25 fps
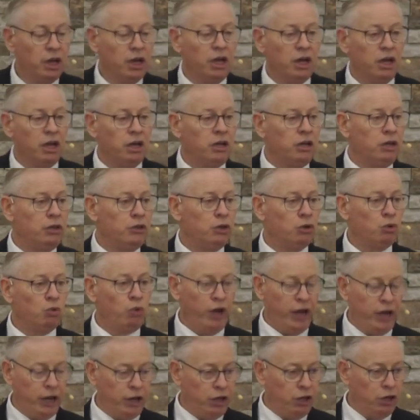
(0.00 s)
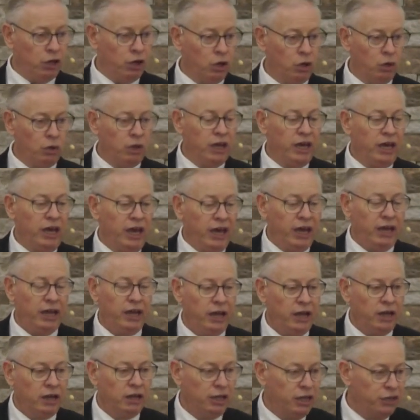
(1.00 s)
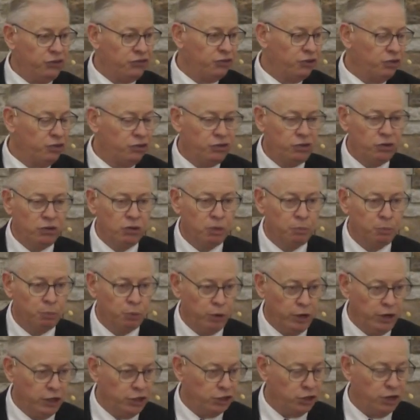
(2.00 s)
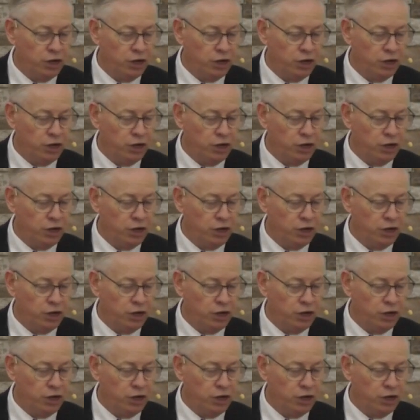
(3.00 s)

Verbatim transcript: uh, the radio and I listened to a preacher,